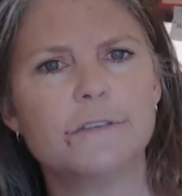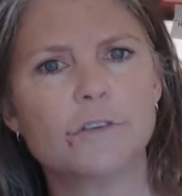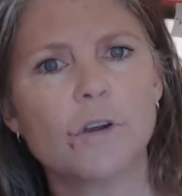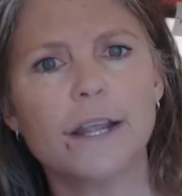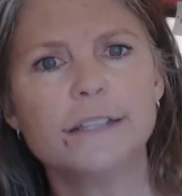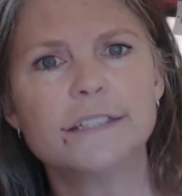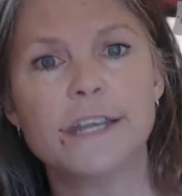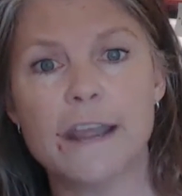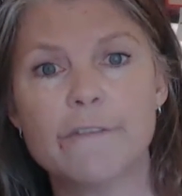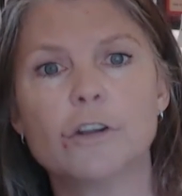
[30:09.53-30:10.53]
of Christ
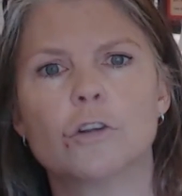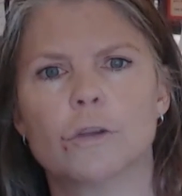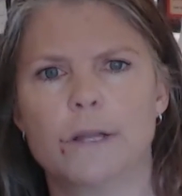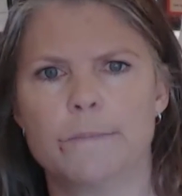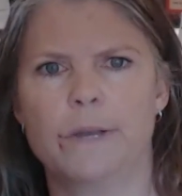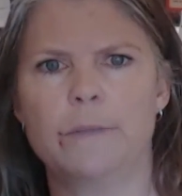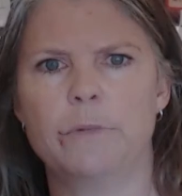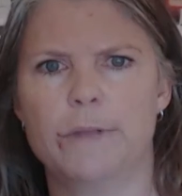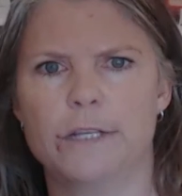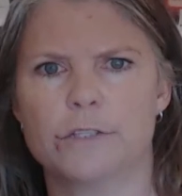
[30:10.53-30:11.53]
never corrupt Bible
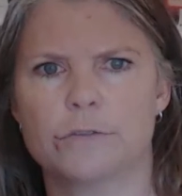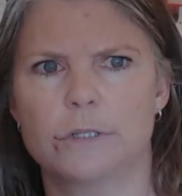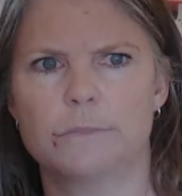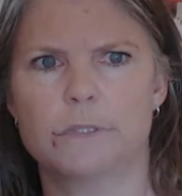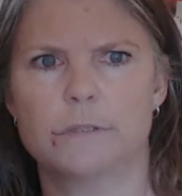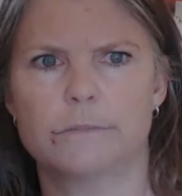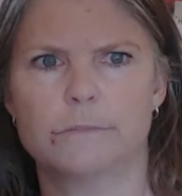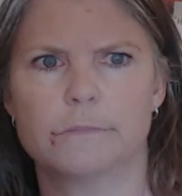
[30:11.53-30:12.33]
manuscripts.